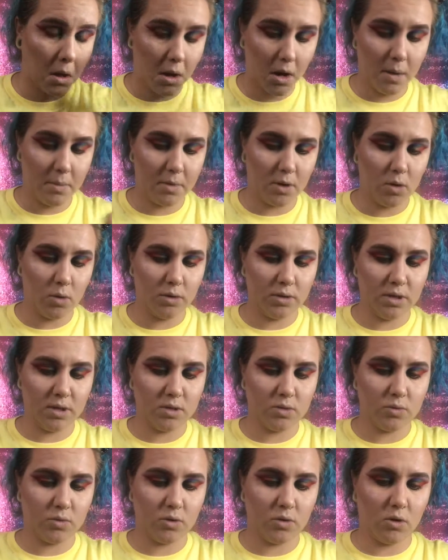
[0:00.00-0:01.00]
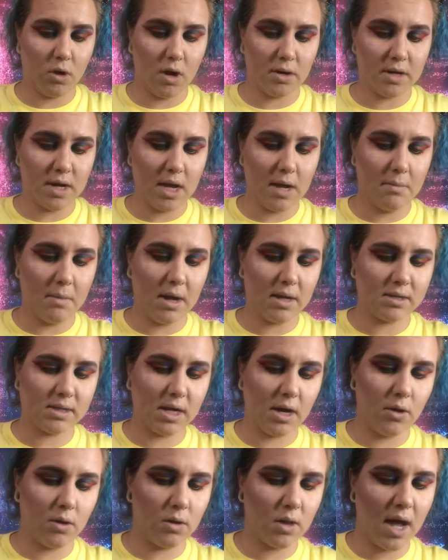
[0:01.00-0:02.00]
I'm going to go in this Grande
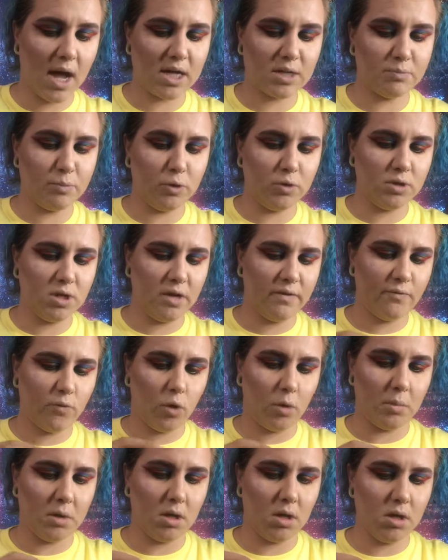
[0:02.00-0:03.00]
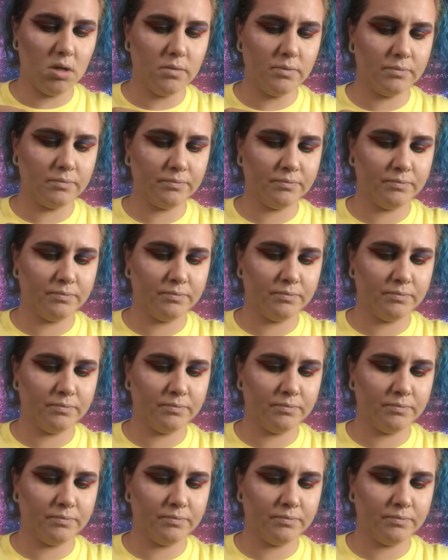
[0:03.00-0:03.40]
Mascara Lash Boosting Formula.